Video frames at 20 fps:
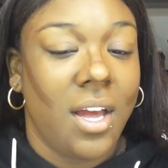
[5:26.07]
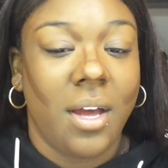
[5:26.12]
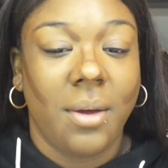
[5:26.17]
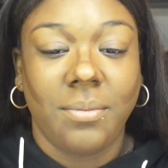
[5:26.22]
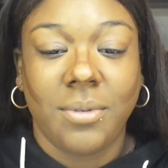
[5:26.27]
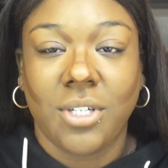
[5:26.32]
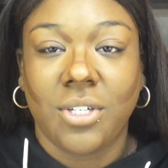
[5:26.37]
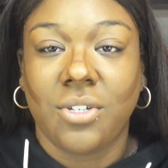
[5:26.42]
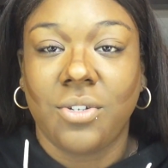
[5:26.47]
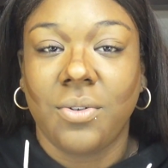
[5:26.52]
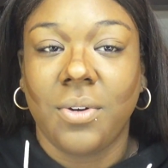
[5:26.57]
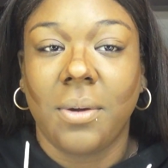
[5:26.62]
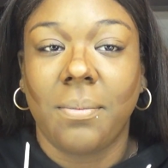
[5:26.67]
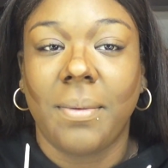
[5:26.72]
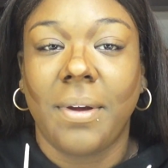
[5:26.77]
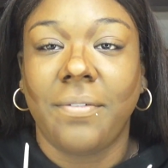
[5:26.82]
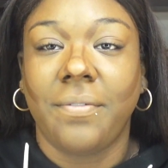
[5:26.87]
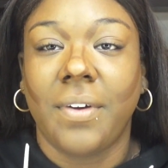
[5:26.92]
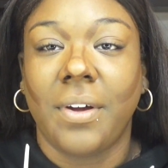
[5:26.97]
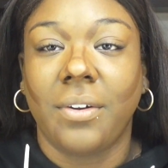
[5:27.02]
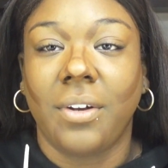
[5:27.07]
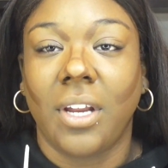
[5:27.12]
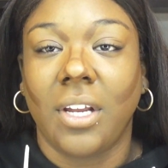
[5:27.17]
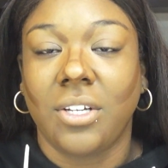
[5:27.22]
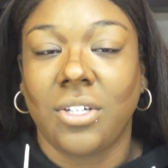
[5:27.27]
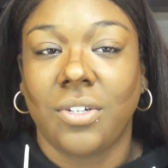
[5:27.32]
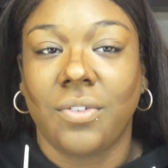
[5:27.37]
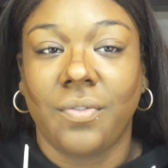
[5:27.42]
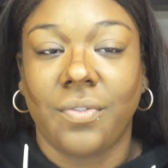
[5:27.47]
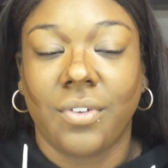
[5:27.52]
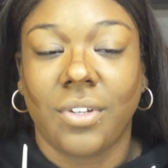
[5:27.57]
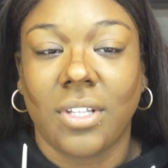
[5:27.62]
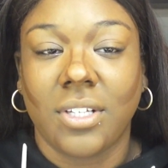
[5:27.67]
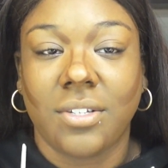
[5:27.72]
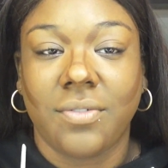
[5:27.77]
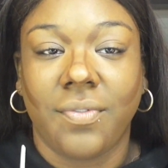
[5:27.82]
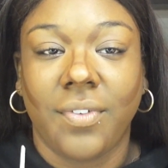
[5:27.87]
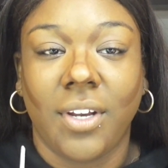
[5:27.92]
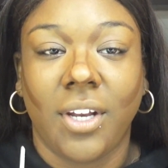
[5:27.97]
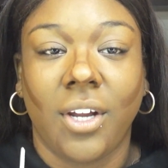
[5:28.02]
I'm just doing my foundation for
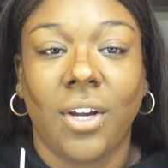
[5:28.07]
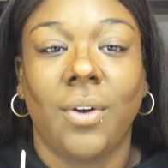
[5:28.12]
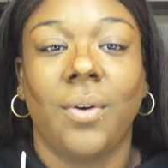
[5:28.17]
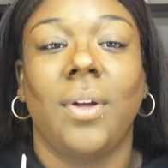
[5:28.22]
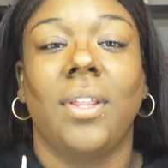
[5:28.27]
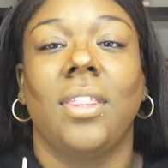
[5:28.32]
this video,